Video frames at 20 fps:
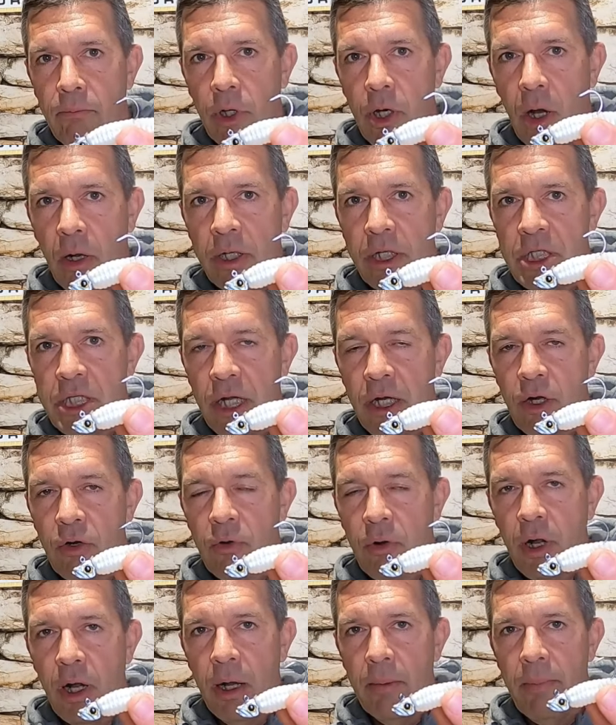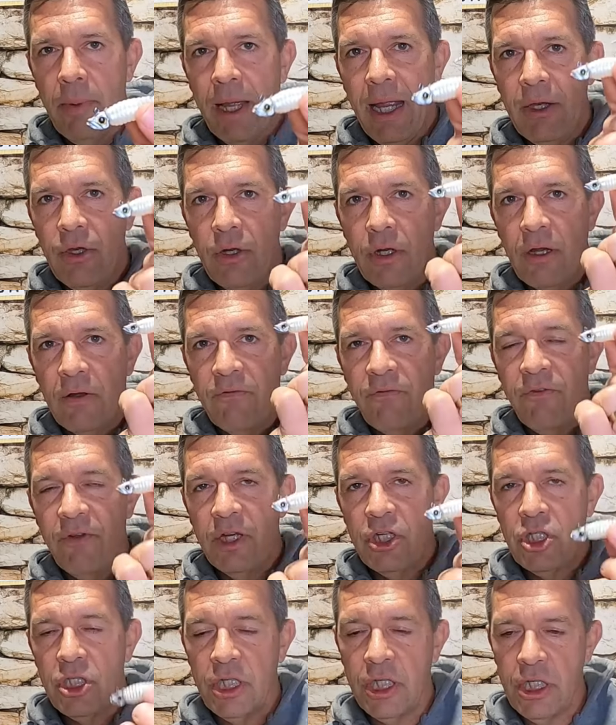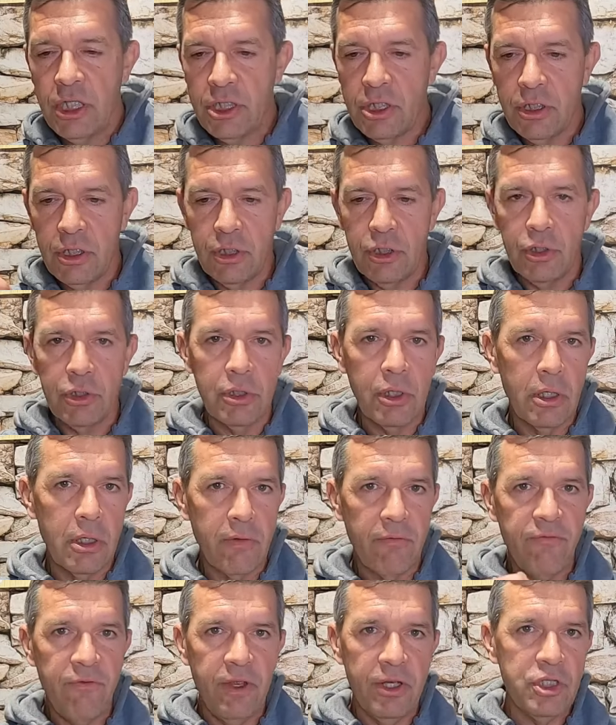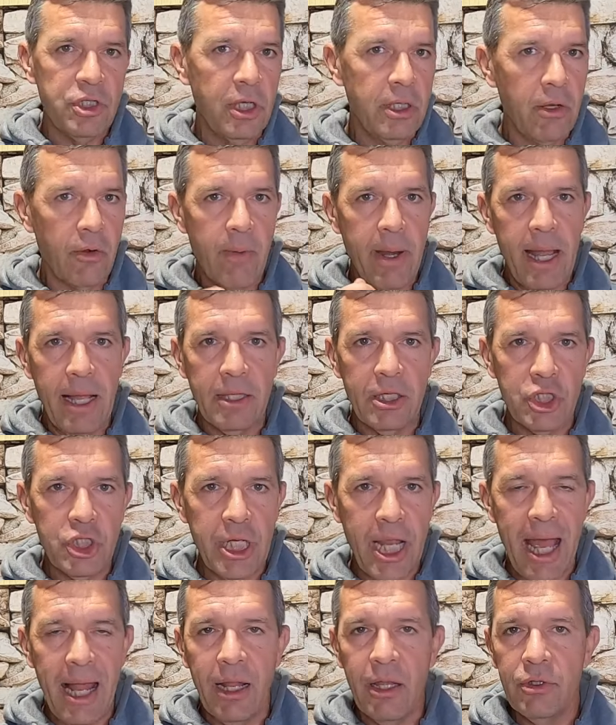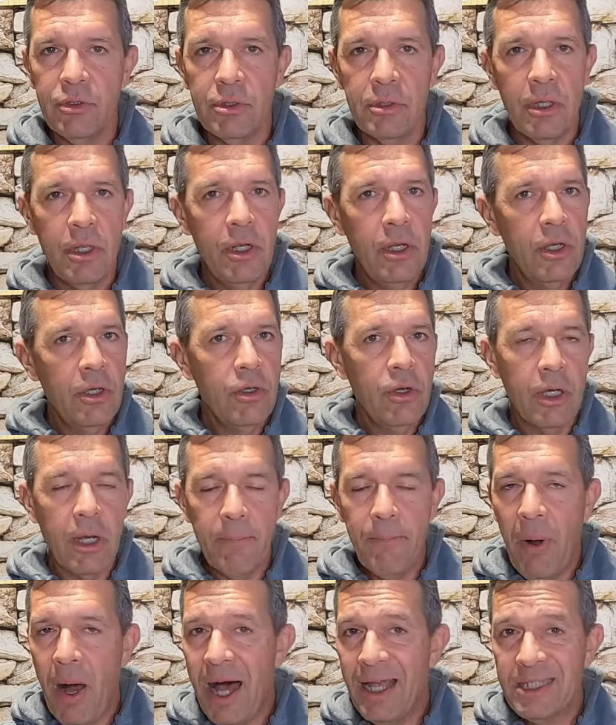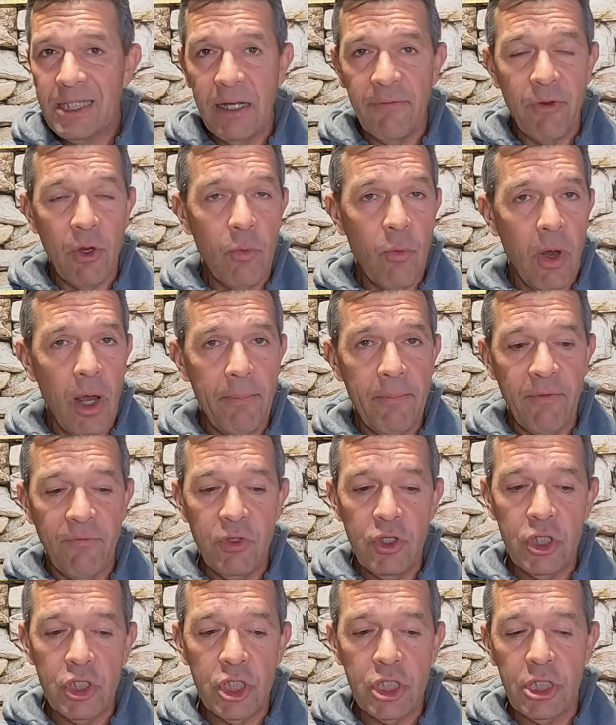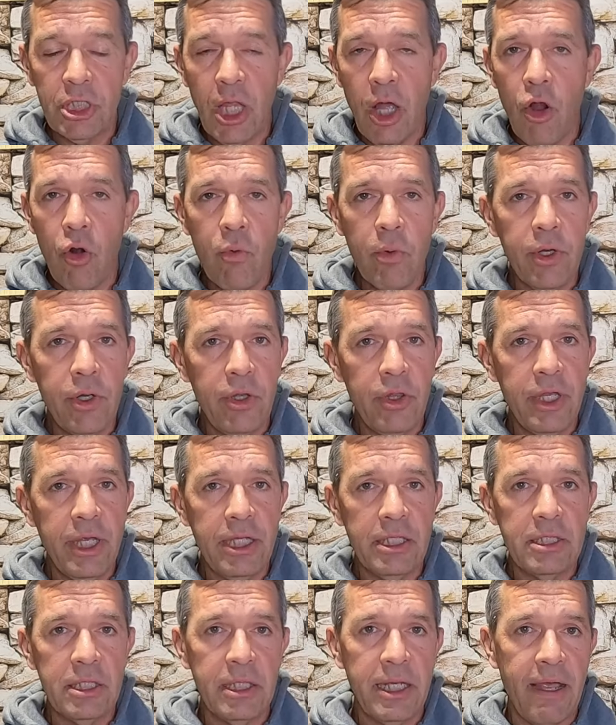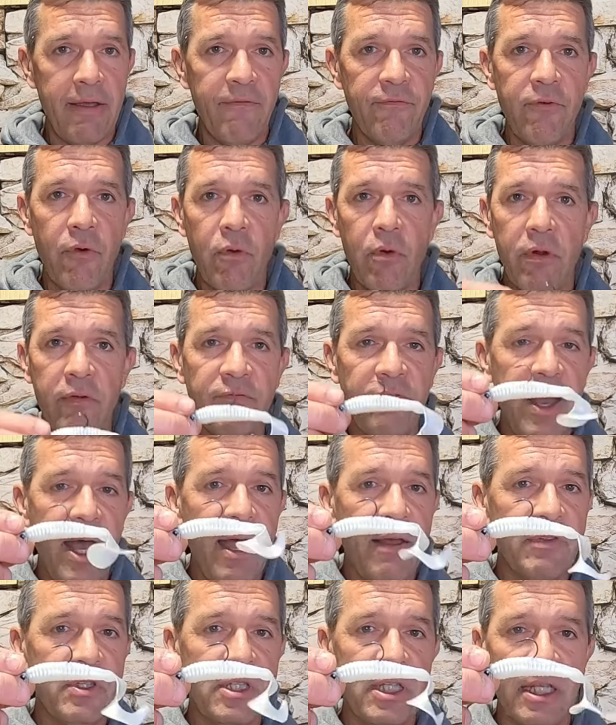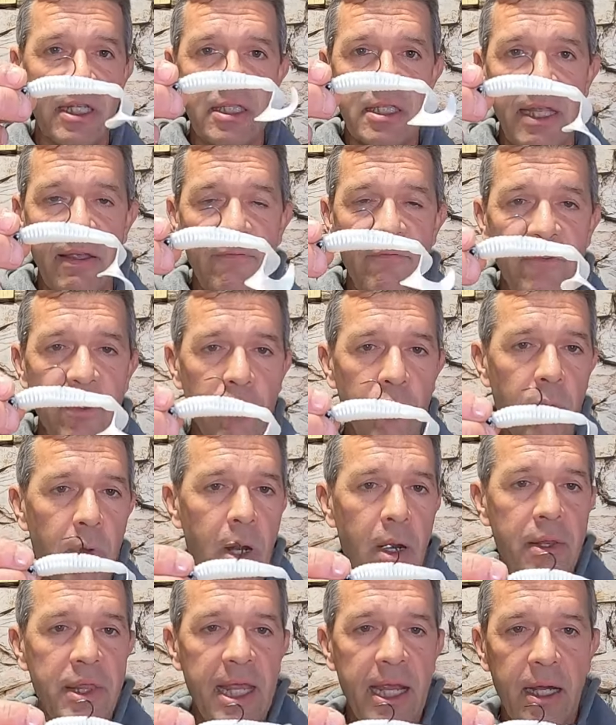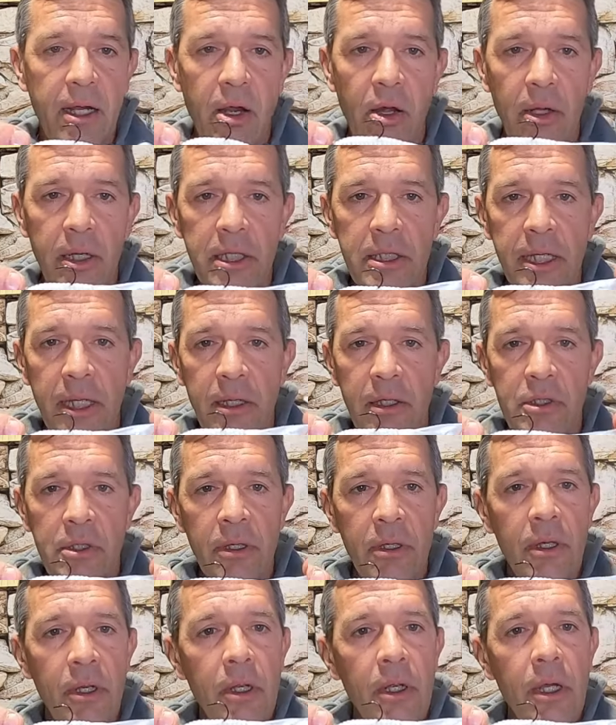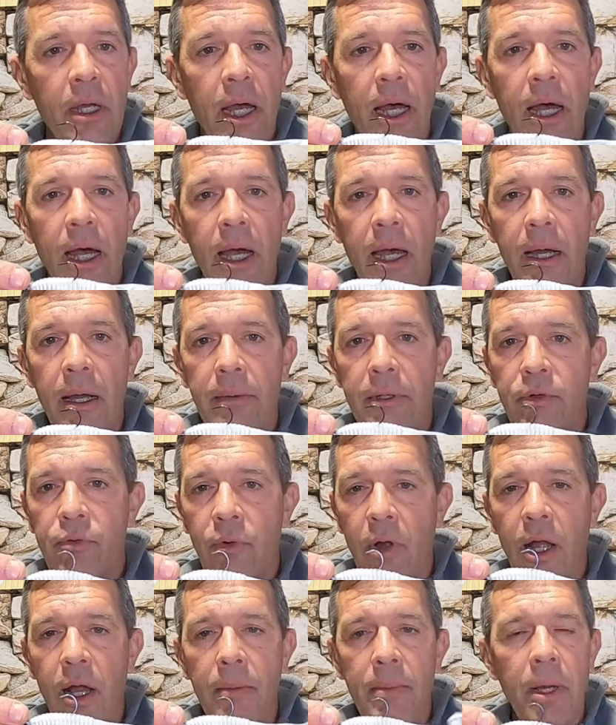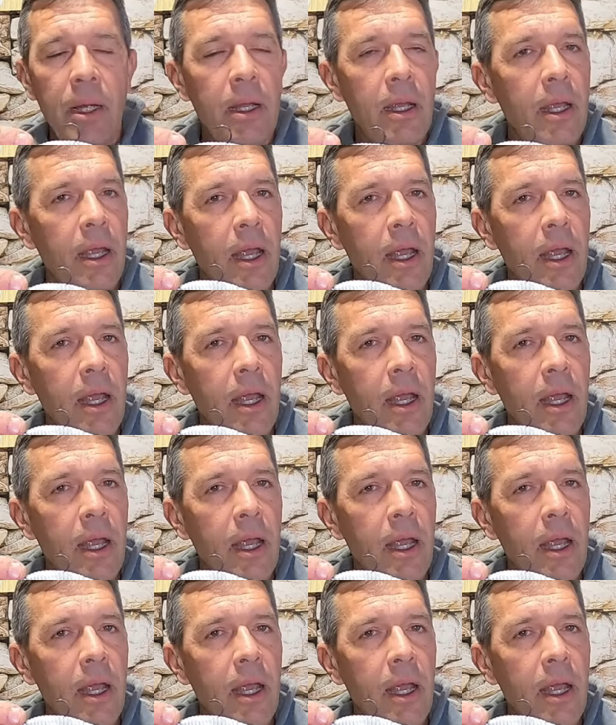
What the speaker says: curly tail grub. And you can fish this, you're going to fish it around the shallows. You can pause it if you want, but if you just slow reel this in that 4 and 5, 6, 7 foot of water with that curly tailed grub,